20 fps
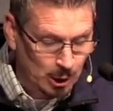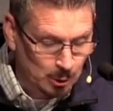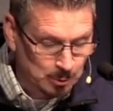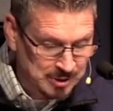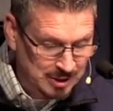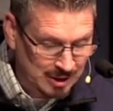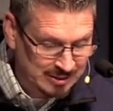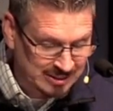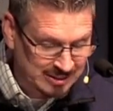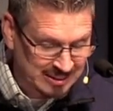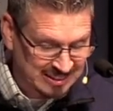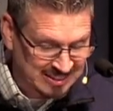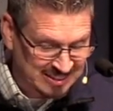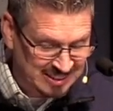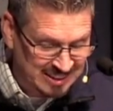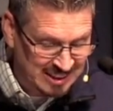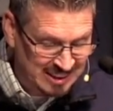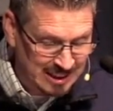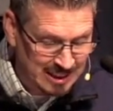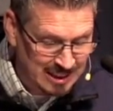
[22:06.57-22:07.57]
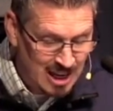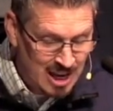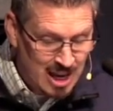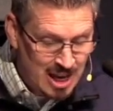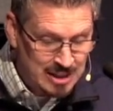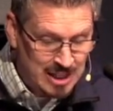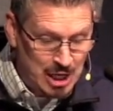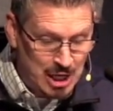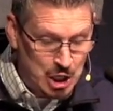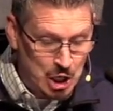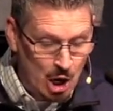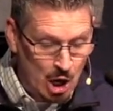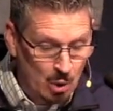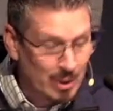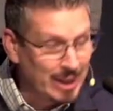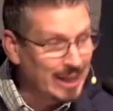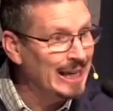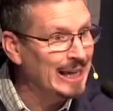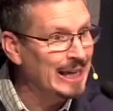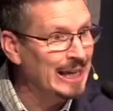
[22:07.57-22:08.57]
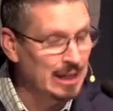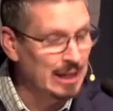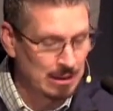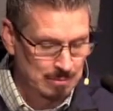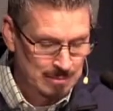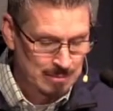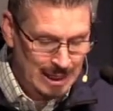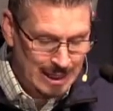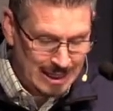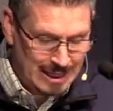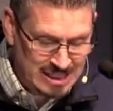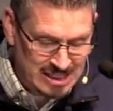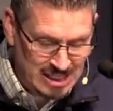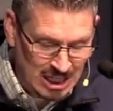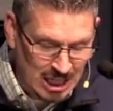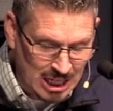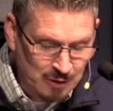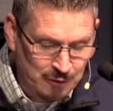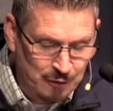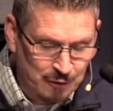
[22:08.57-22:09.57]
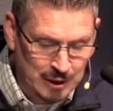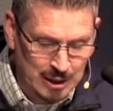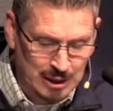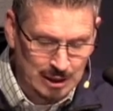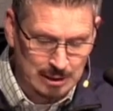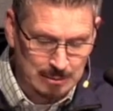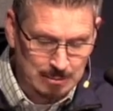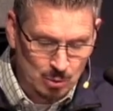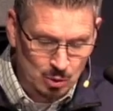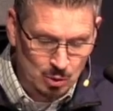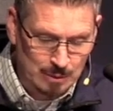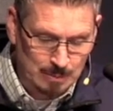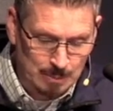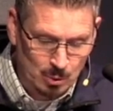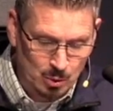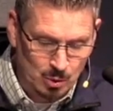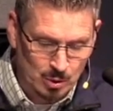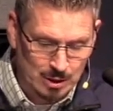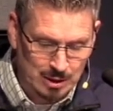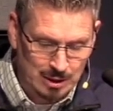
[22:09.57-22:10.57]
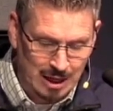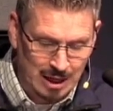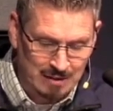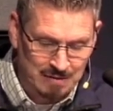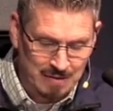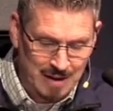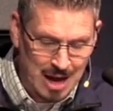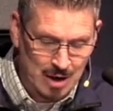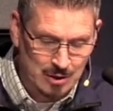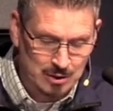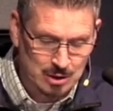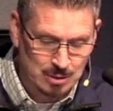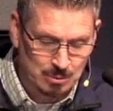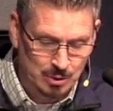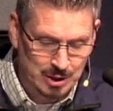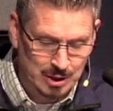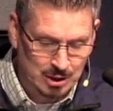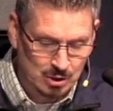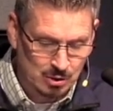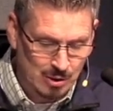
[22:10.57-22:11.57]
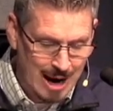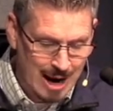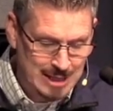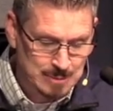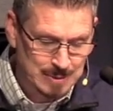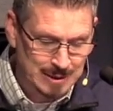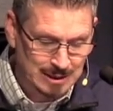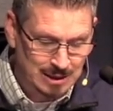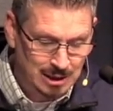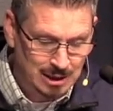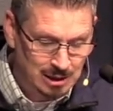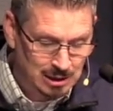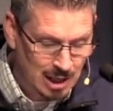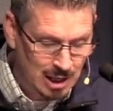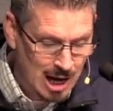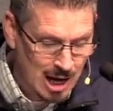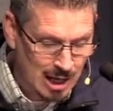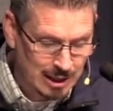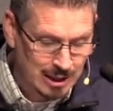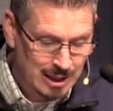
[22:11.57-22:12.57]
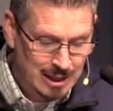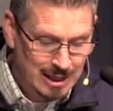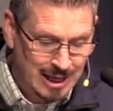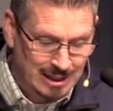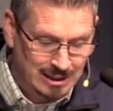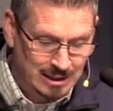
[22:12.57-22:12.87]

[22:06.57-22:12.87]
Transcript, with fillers: helps us to see that knowing Him is infinitely more important and valuable than grasping the clock